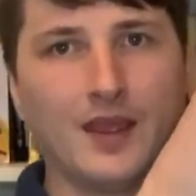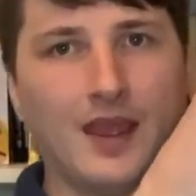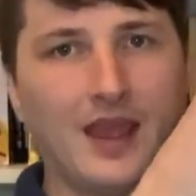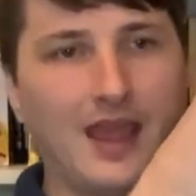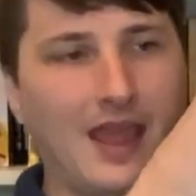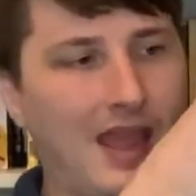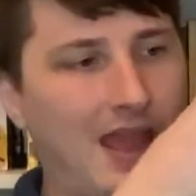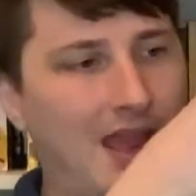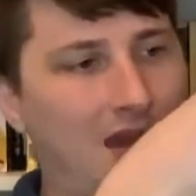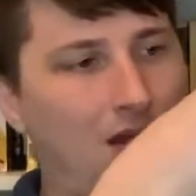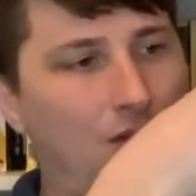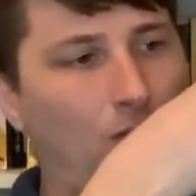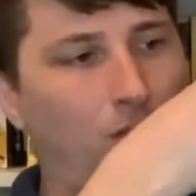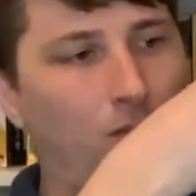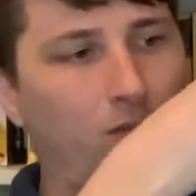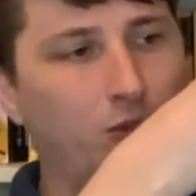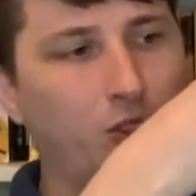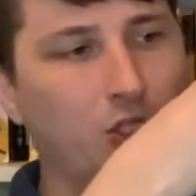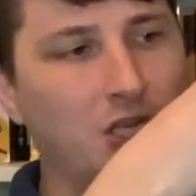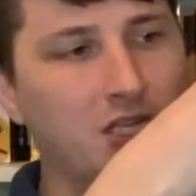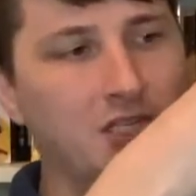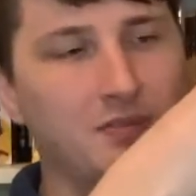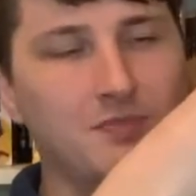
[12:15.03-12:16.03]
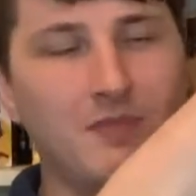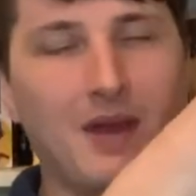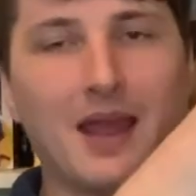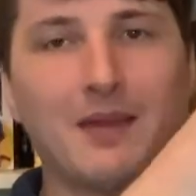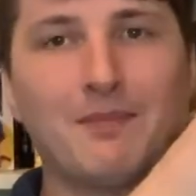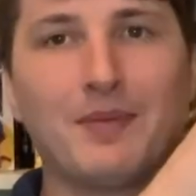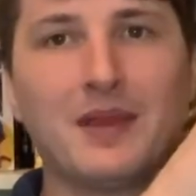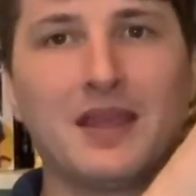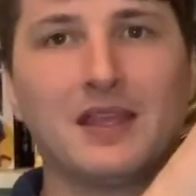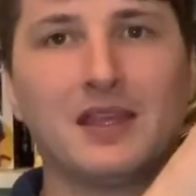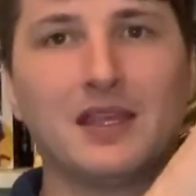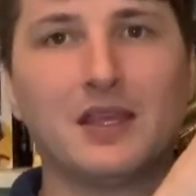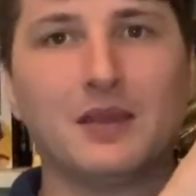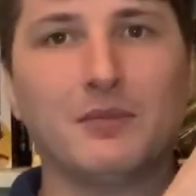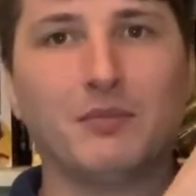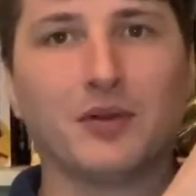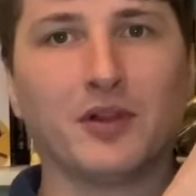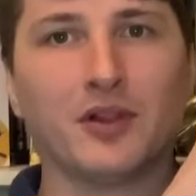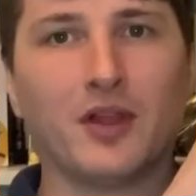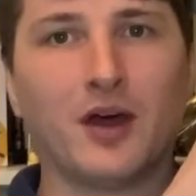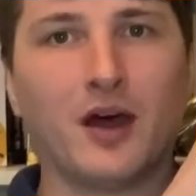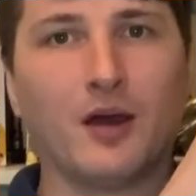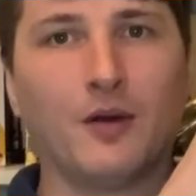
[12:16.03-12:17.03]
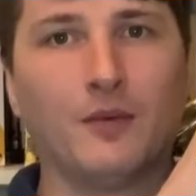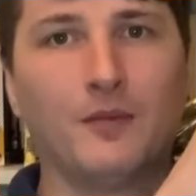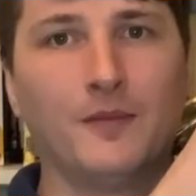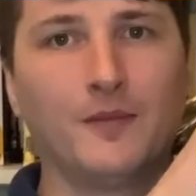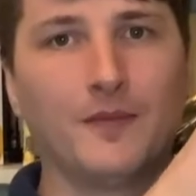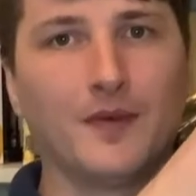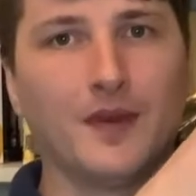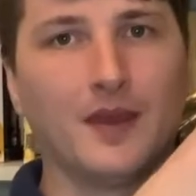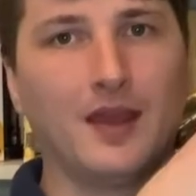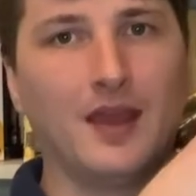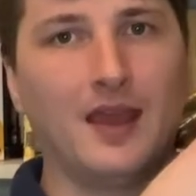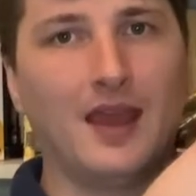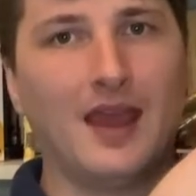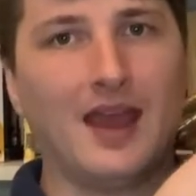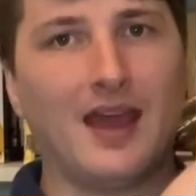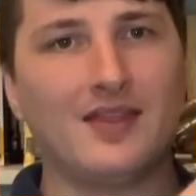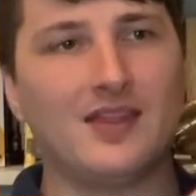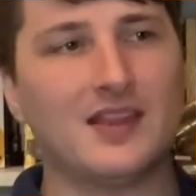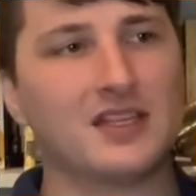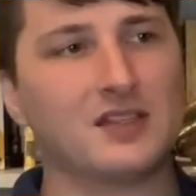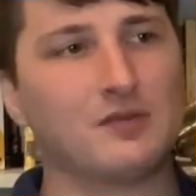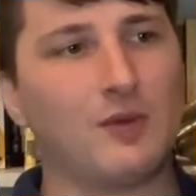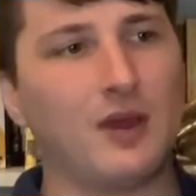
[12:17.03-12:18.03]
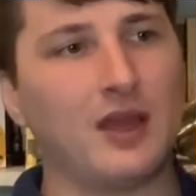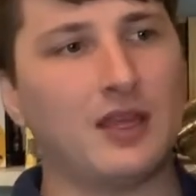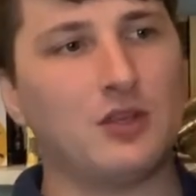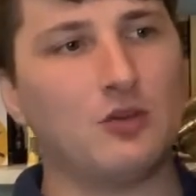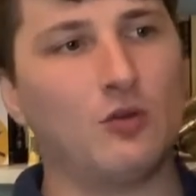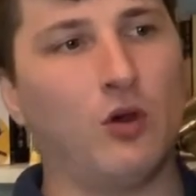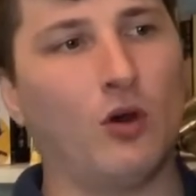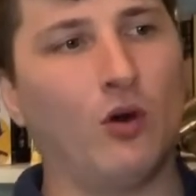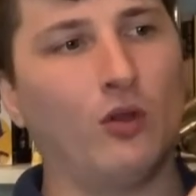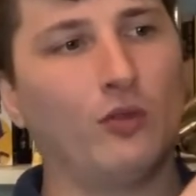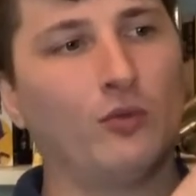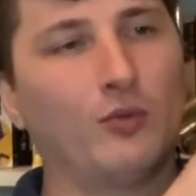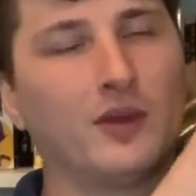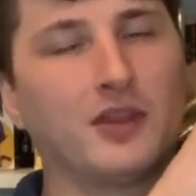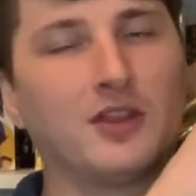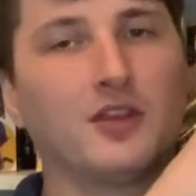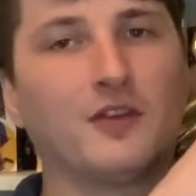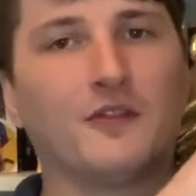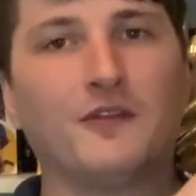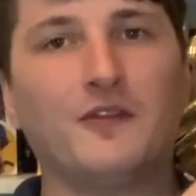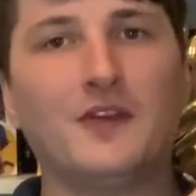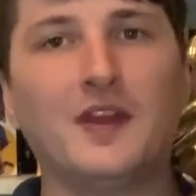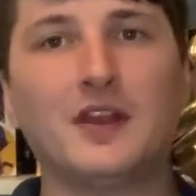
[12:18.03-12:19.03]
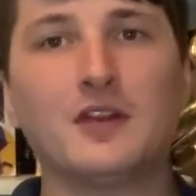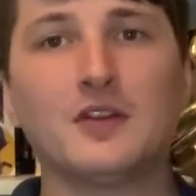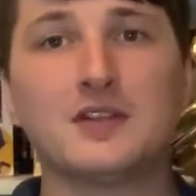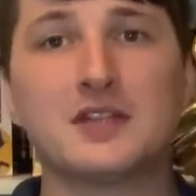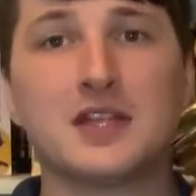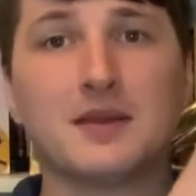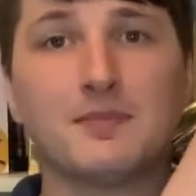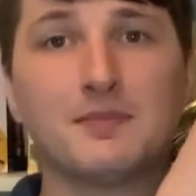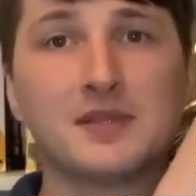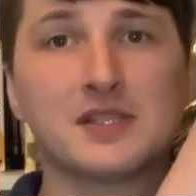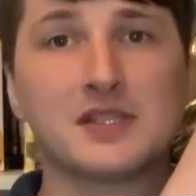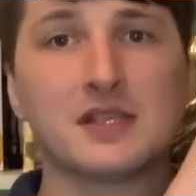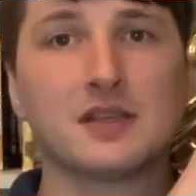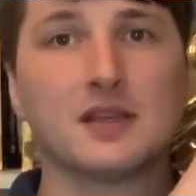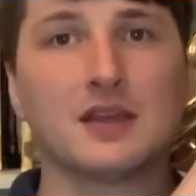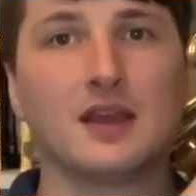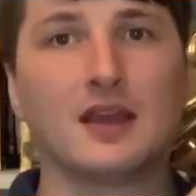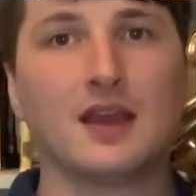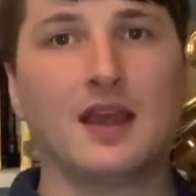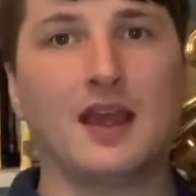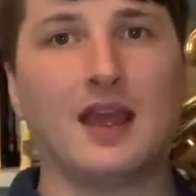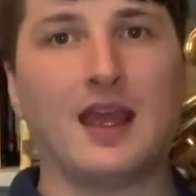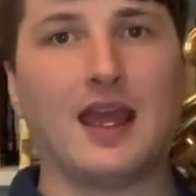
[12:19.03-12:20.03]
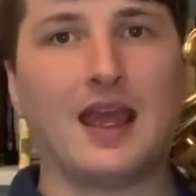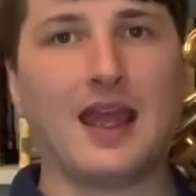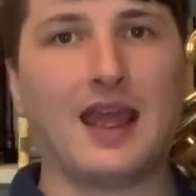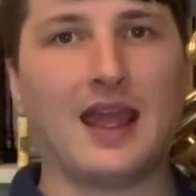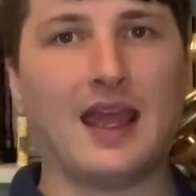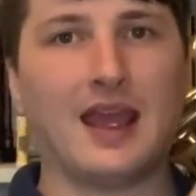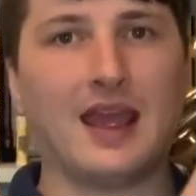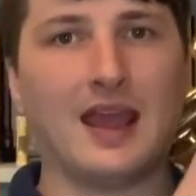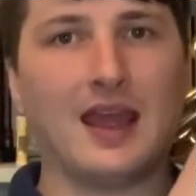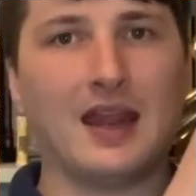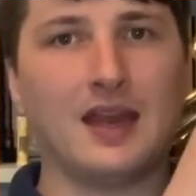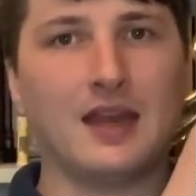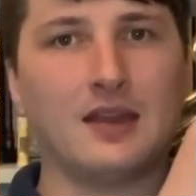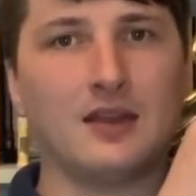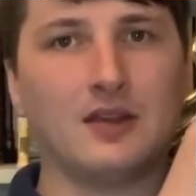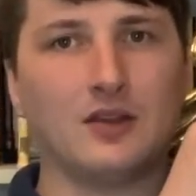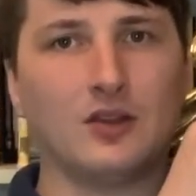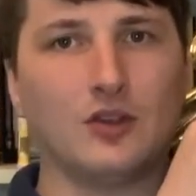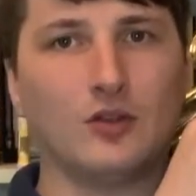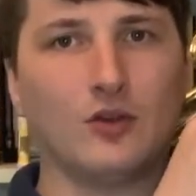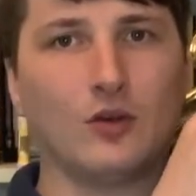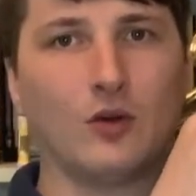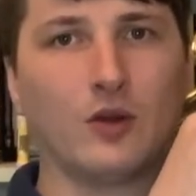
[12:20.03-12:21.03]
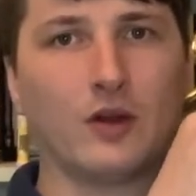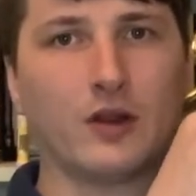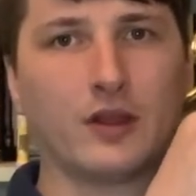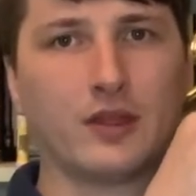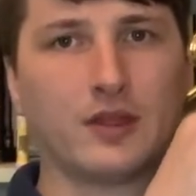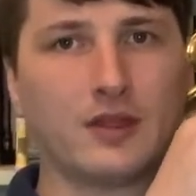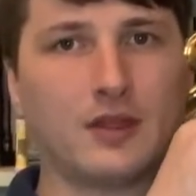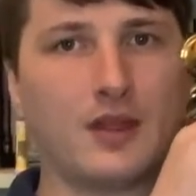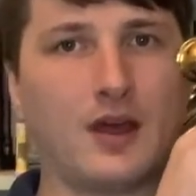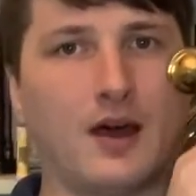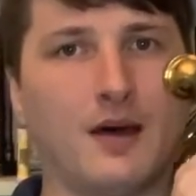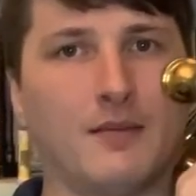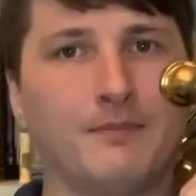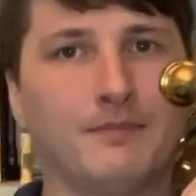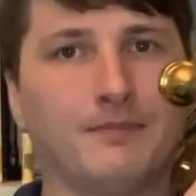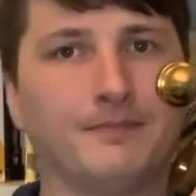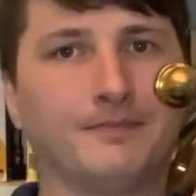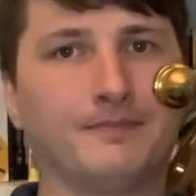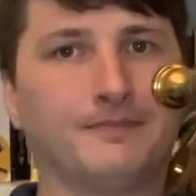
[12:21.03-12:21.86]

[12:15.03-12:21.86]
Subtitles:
and just my pinky below. And this way you hold with your fingertips and your thumb.